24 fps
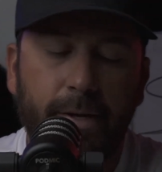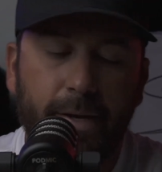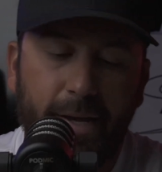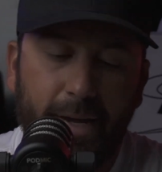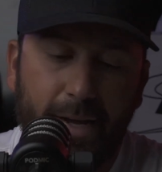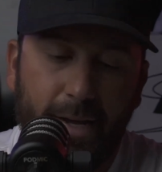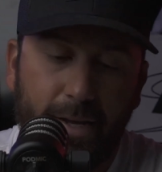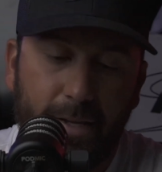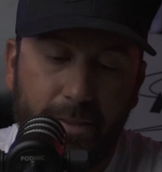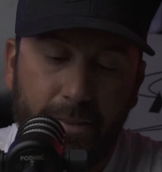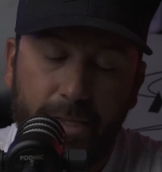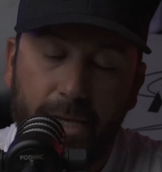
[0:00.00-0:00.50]

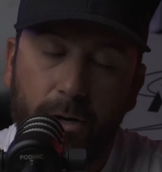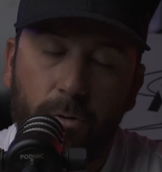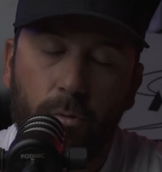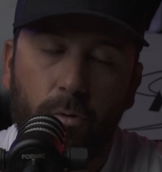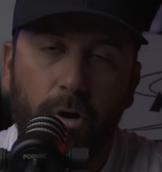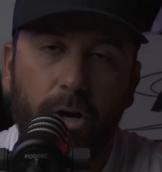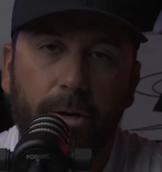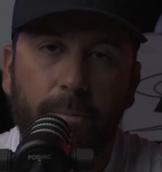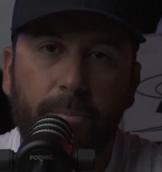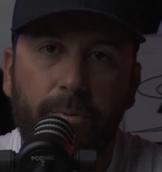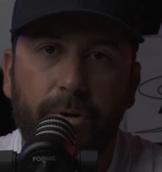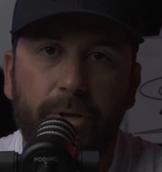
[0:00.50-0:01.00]
And they
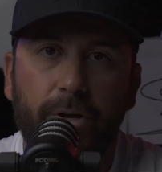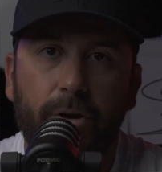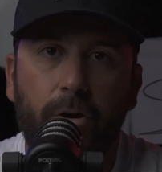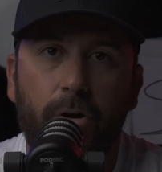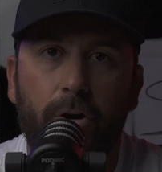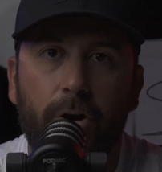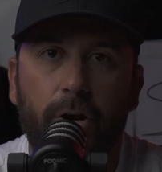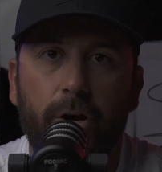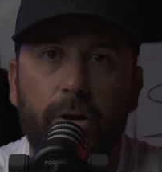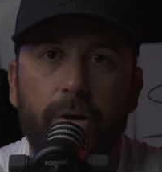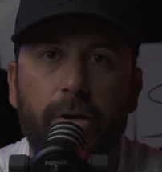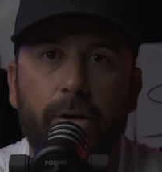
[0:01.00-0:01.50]
worked pretty
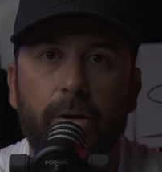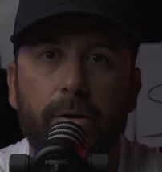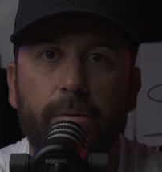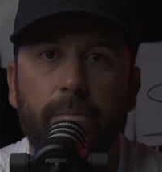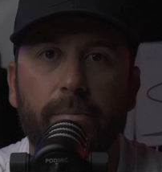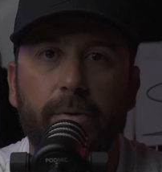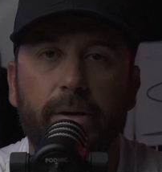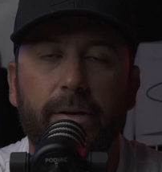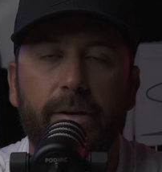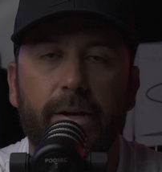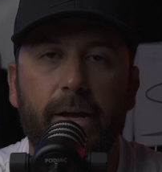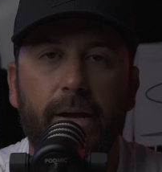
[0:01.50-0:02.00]
hard.
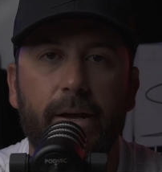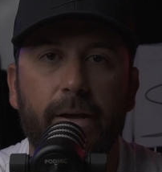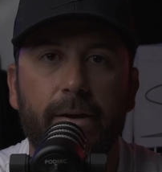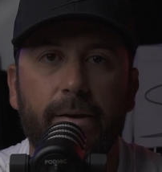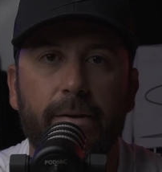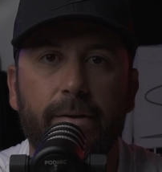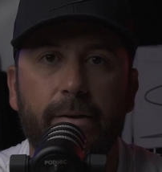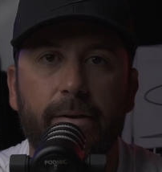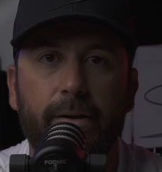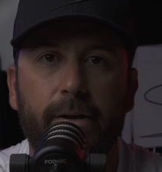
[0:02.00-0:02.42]
And I